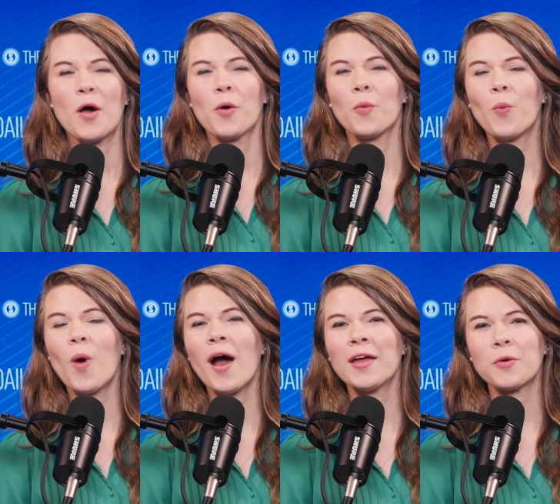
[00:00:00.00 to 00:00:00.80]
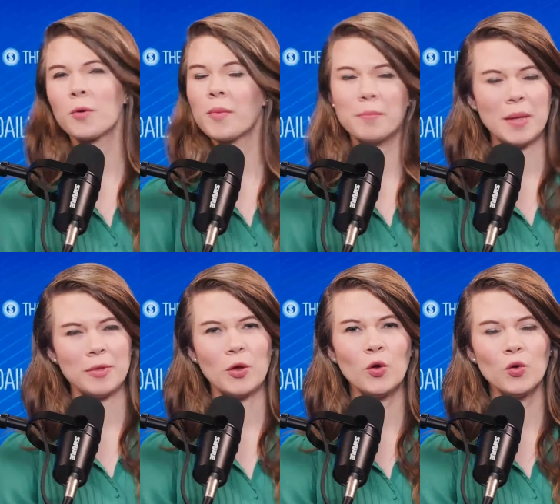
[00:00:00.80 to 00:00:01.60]
What, or
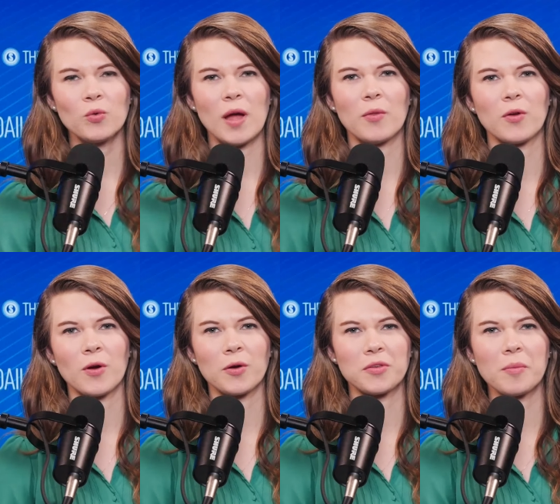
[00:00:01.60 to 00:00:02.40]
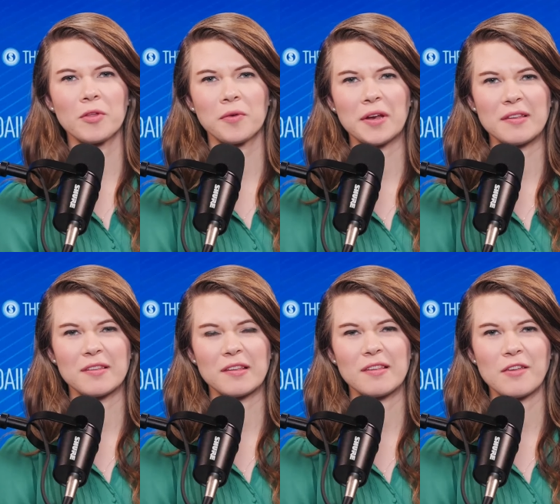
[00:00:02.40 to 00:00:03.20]
maybe who rather, are some of the greatest
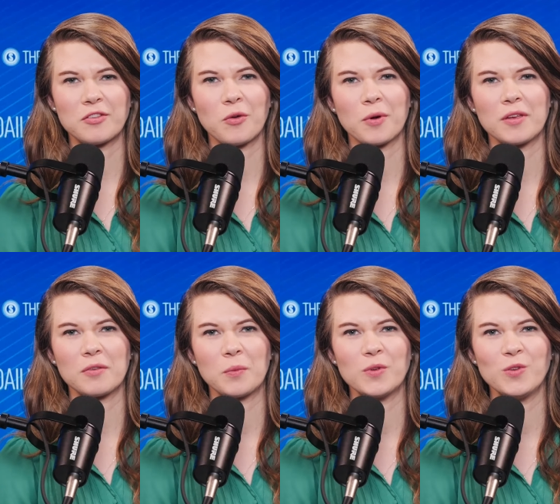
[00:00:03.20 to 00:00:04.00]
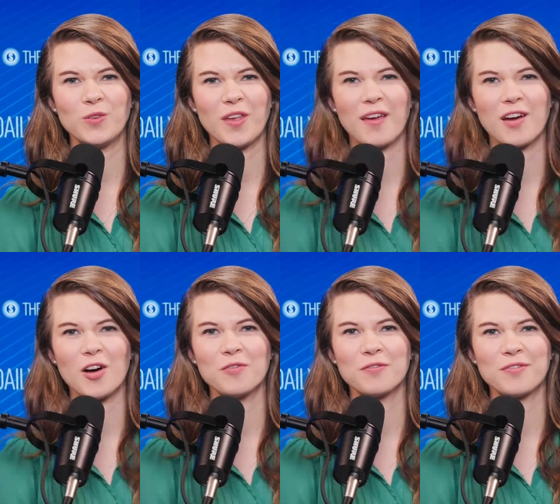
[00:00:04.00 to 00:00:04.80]
success stories, would you say,
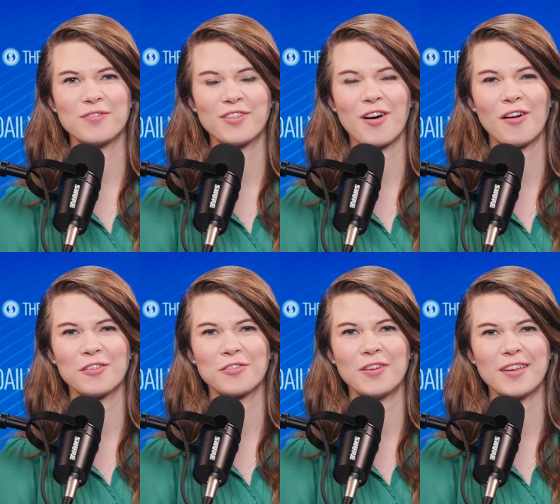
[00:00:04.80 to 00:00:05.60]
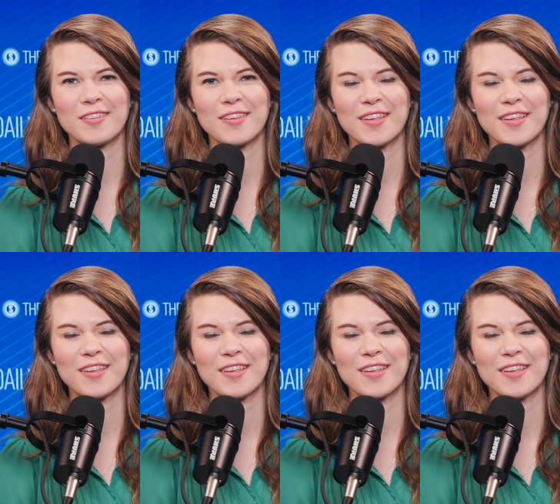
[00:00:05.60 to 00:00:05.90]
of the College Fix?